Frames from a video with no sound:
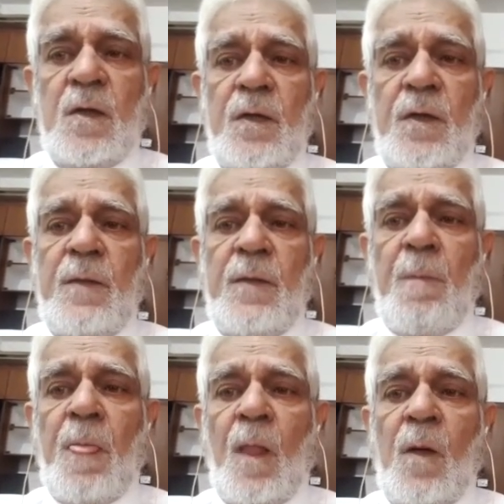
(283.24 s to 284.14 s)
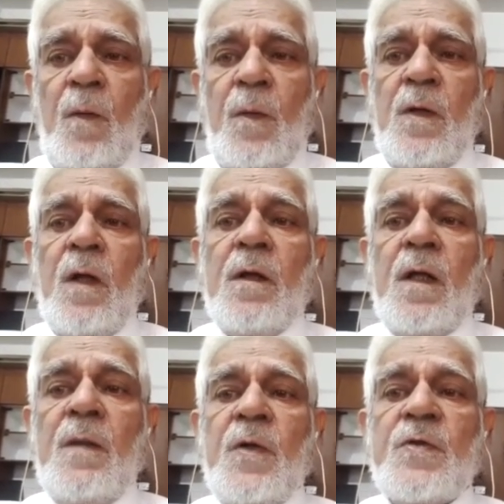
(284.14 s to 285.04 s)
Okay, we're not
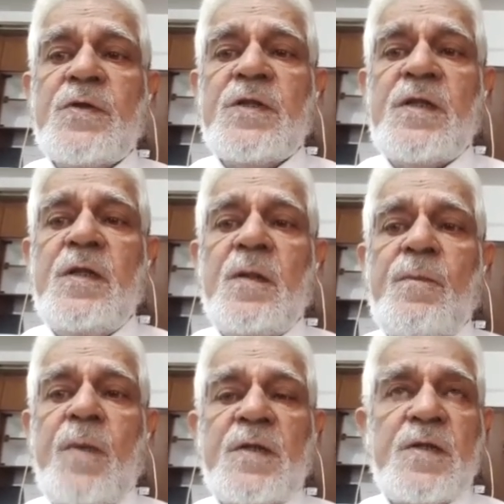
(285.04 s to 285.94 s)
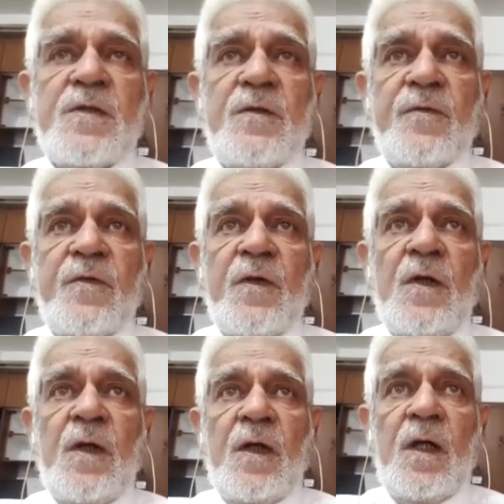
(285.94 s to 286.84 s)
able to see the positive
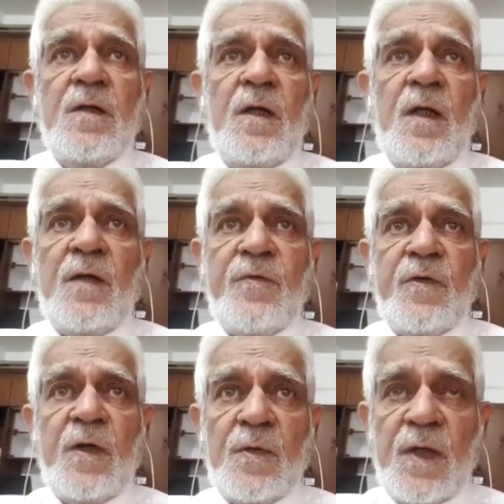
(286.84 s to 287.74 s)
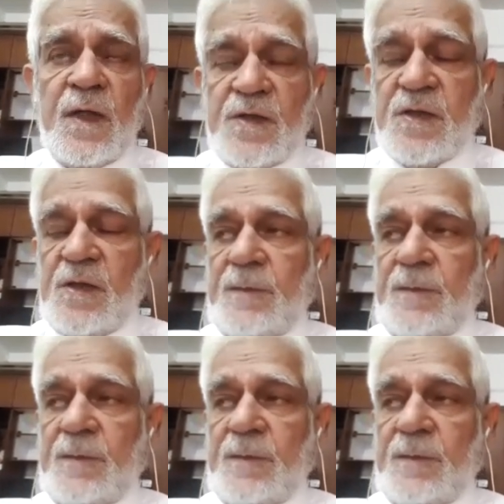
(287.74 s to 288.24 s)
in the life around us.